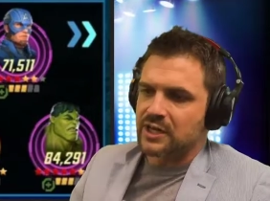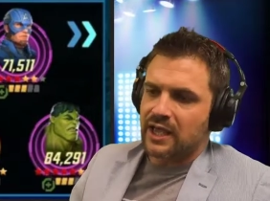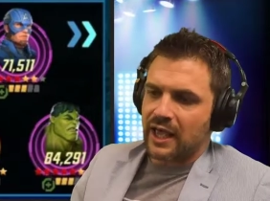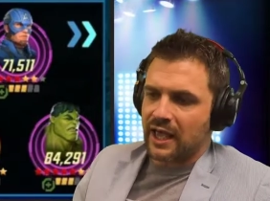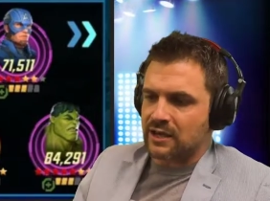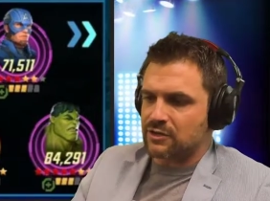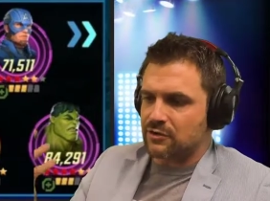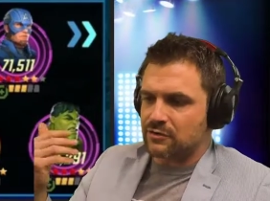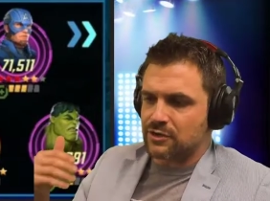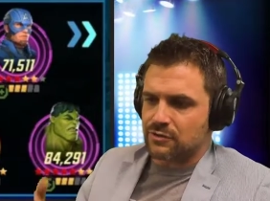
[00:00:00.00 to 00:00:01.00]
and
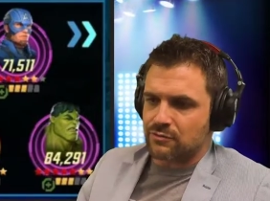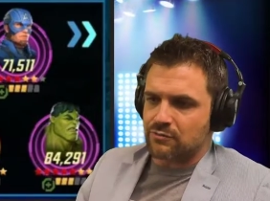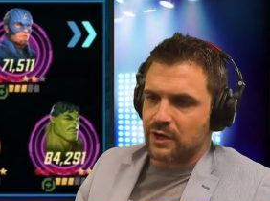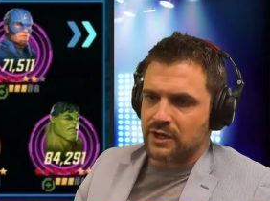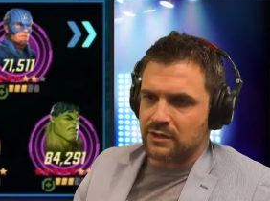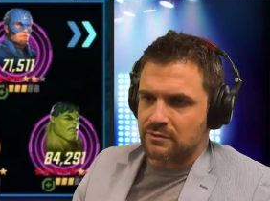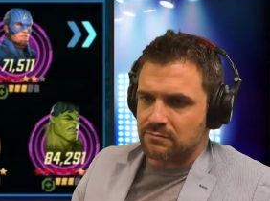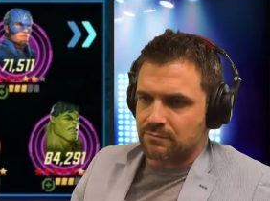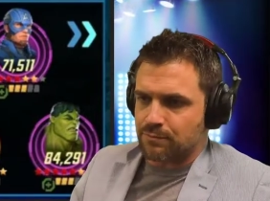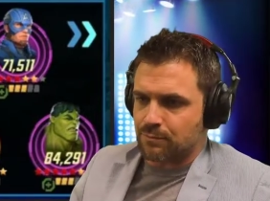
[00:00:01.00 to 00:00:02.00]
you're
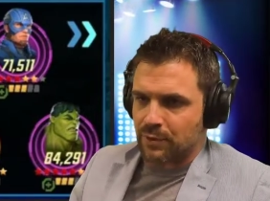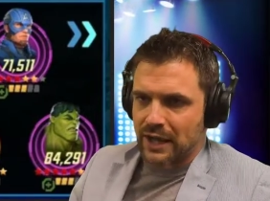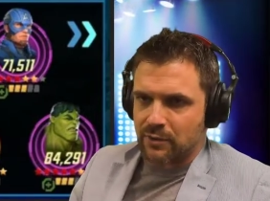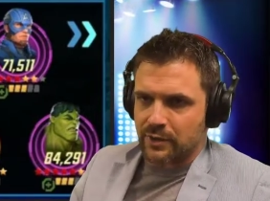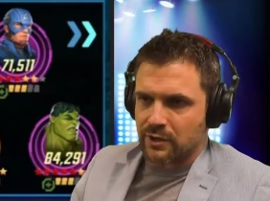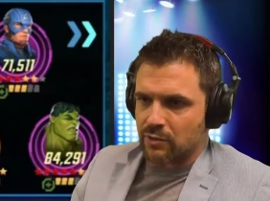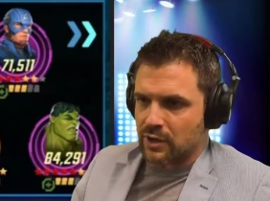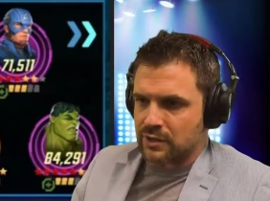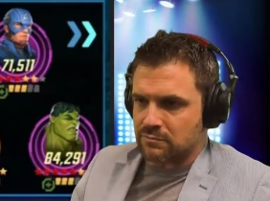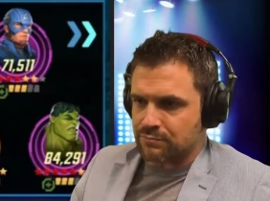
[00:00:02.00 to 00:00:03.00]
running Black Widow
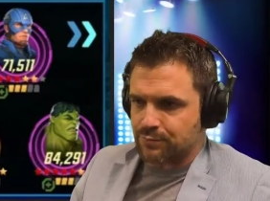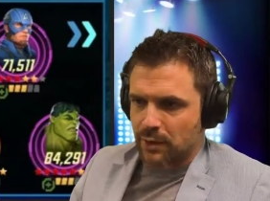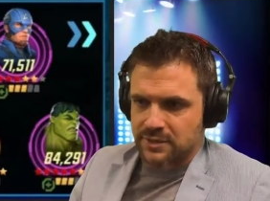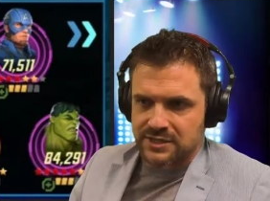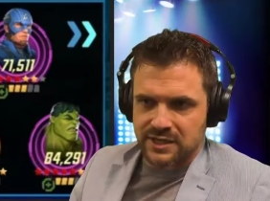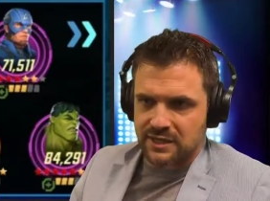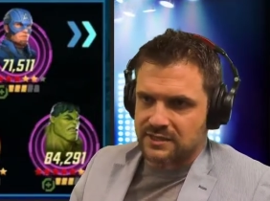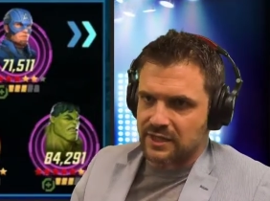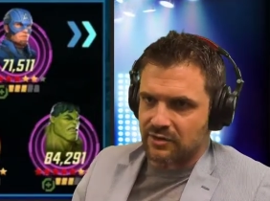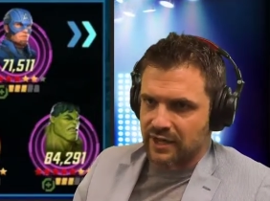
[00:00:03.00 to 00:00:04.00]
on probably
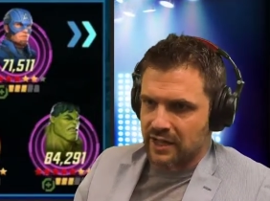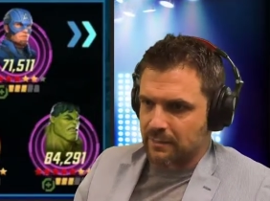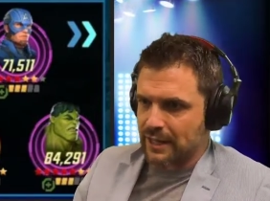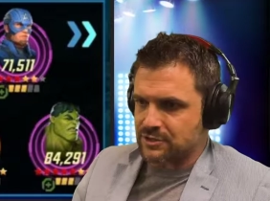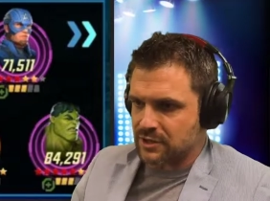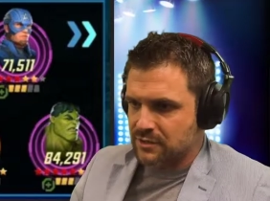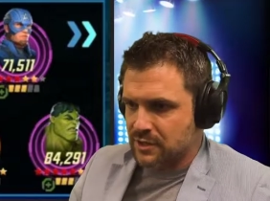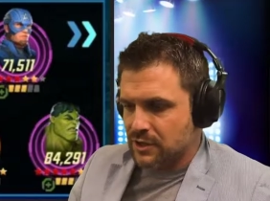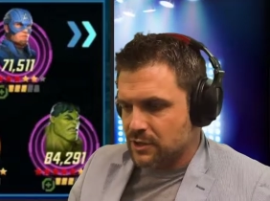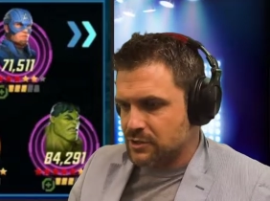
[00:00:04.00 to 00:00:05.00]
Skilletary, I imagine,
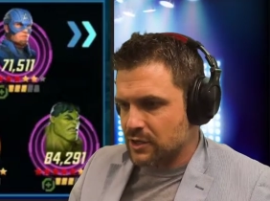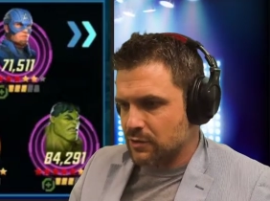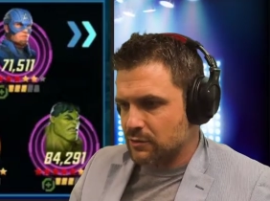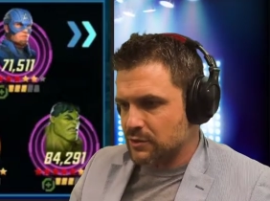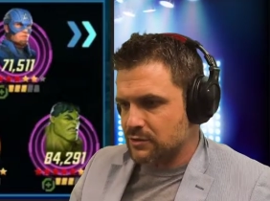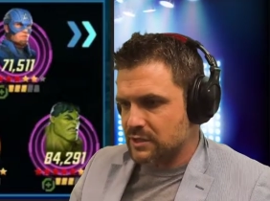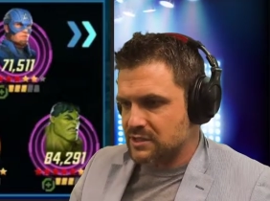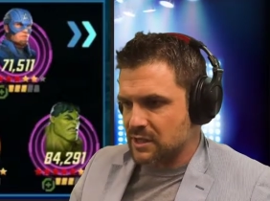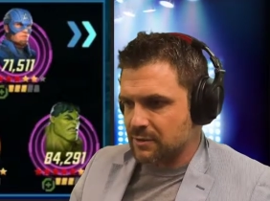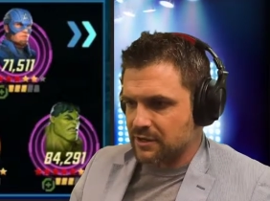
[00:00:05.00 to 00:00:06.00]
so you need
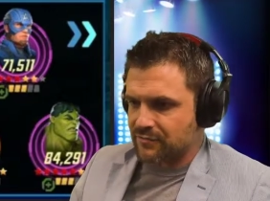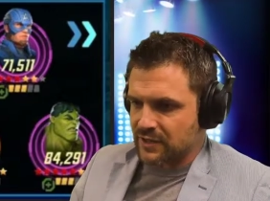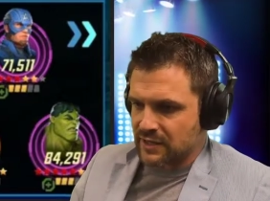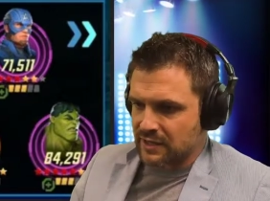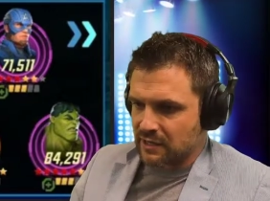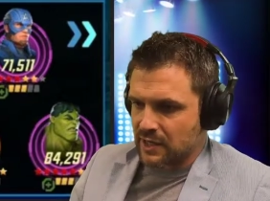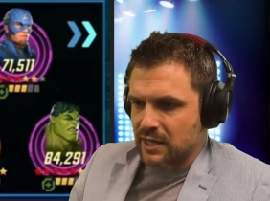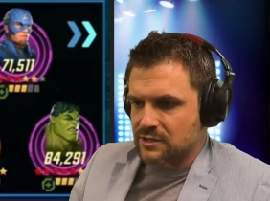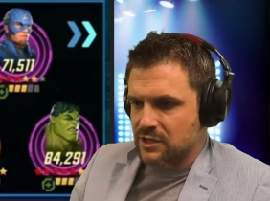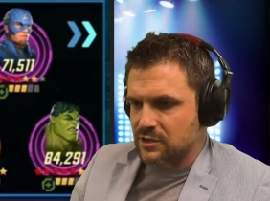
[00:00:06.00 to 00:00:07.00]
somebody to fill in there, and
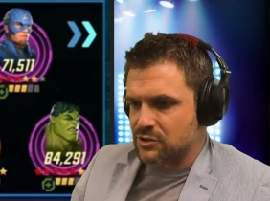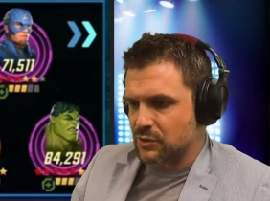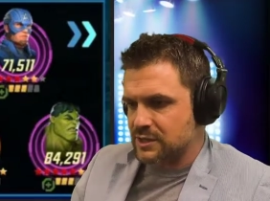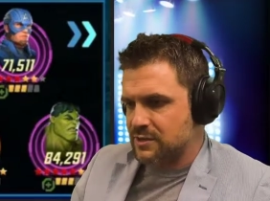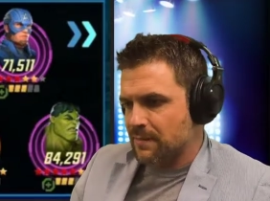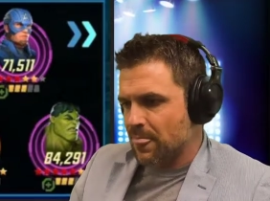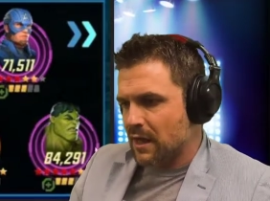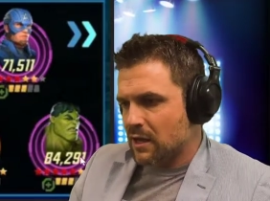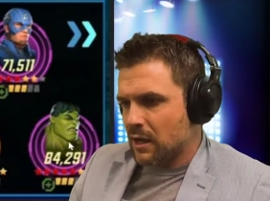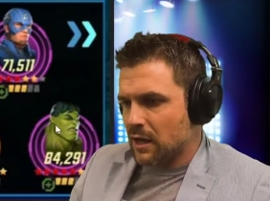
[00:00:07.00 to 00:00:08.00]
it's a good choice.
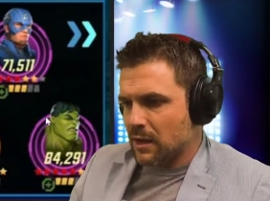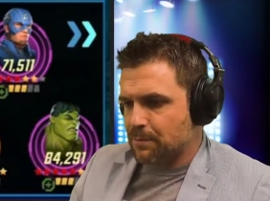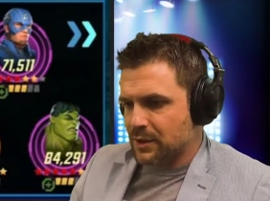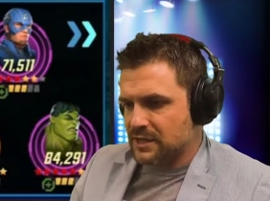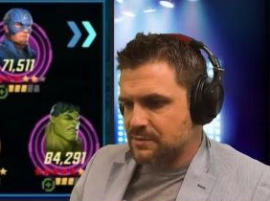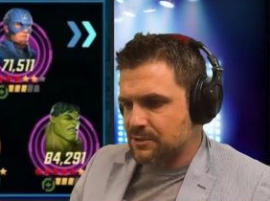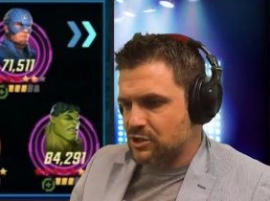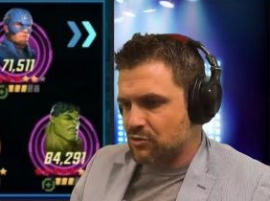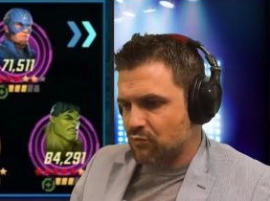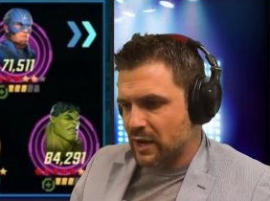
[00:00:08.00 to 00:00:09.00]
Placement's
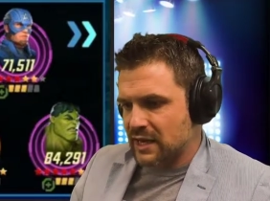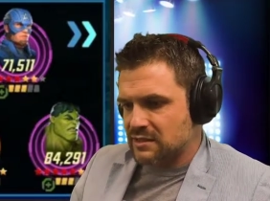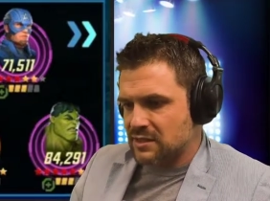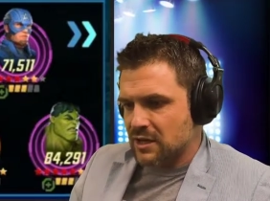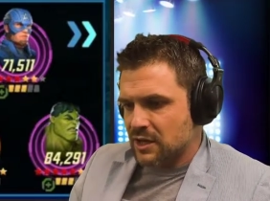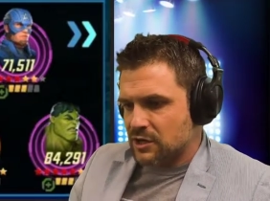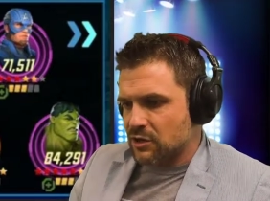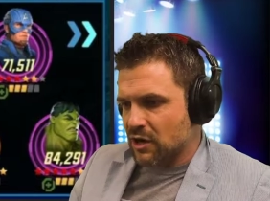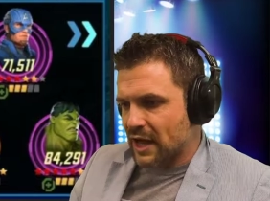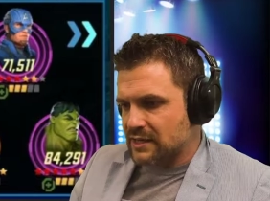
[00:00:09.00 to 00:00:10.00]
great.
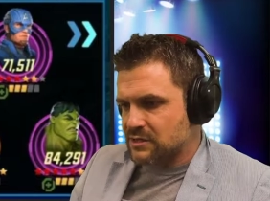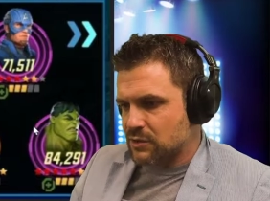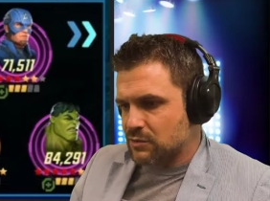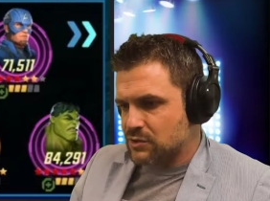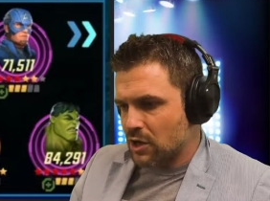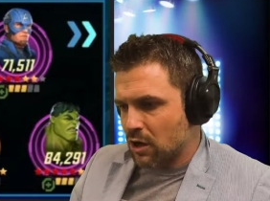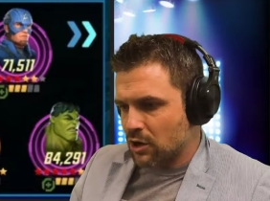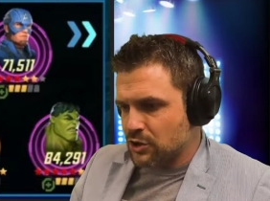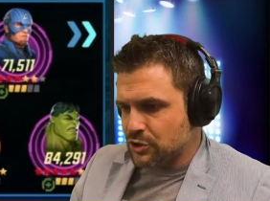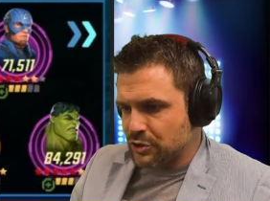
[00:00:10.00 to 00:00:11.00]
Your ISOs are
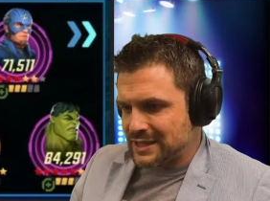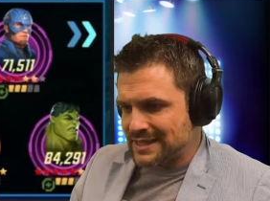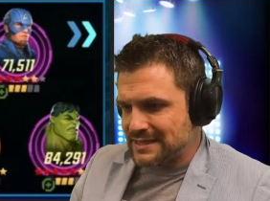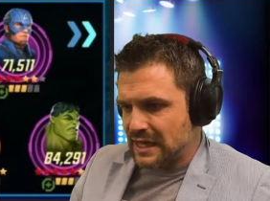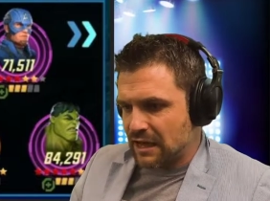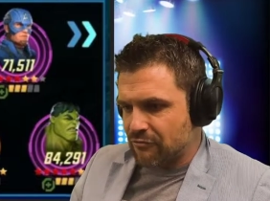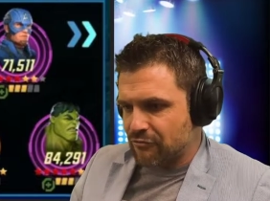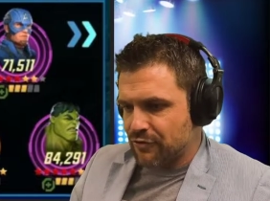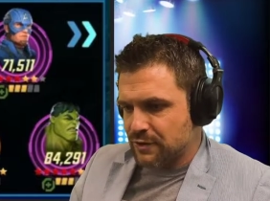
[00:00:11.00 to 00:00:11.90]
good enough.